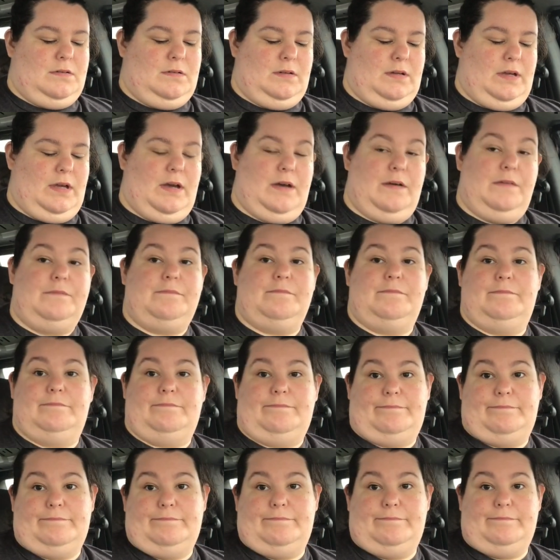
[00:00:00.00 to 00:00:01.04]
yeah,
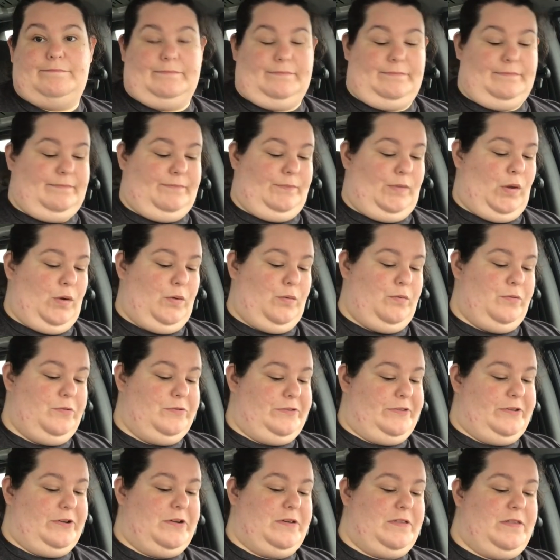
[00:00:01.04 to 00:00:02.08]

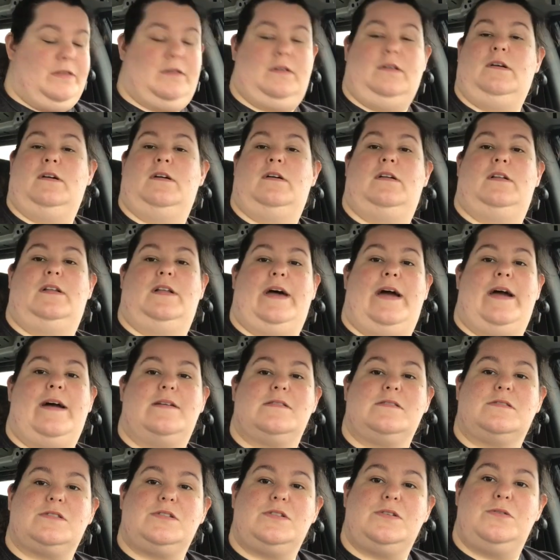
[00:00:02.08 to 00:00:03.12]
those are the
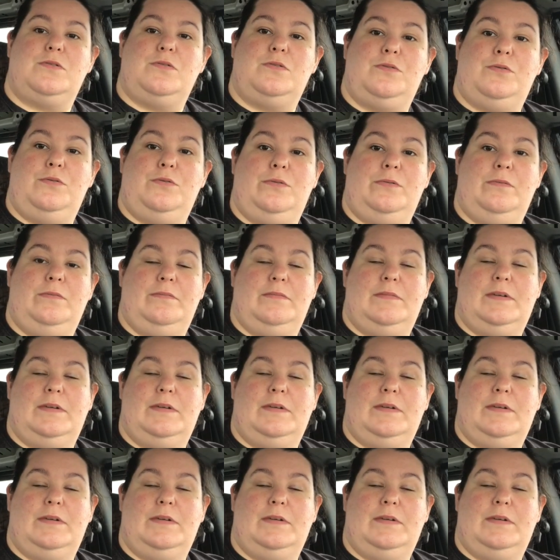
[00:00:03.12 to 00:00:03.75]
last two